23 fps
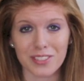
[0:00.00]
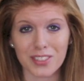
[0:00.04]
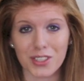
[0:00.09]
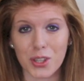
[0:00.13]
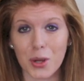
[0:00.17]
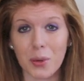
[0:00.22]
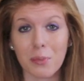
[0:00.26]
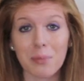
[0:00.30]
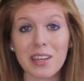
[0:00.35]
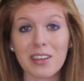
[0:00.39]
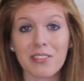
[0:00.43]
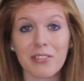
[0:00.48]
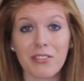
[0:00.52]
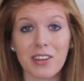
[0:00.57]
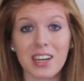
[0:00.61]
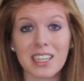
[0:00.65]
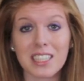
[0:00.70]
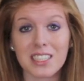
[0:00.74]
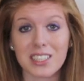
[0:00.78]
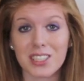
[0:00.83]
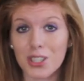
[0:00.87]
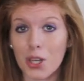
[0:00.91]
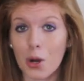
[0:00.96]
Don't be
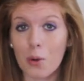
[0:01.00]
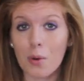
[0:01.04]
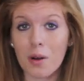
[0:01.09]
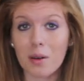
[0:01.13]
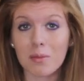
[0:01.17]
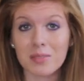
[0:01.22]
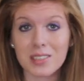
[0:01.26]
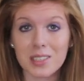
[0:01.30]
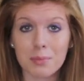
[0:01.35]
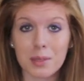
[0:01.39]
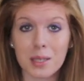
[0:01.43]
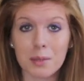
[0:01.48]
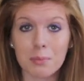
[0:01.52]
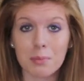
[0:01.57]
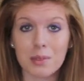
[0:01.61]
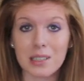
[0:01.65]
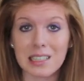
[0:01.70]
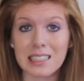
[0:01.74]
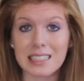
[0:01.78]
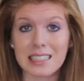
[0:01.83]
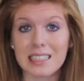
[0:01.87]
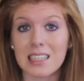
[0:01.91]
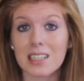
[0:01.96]
afraid to go up to
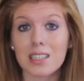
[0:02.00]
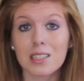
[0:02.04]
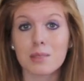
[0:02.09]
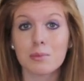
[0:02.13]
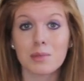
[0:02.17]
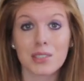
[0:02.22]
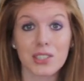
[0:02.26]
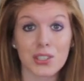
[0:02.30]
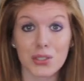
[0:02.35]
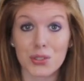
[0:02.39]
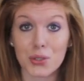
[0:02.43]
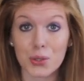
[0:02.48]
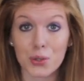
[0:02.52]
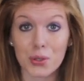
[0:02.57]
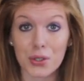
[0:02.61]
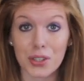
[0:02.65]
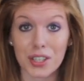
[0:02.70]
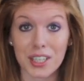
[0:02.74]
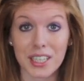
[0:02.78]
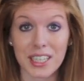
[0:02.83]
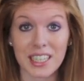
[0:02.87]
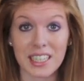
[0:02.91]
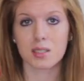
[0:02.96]
people and tell them your
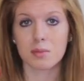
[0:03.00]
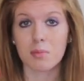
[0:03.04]
story.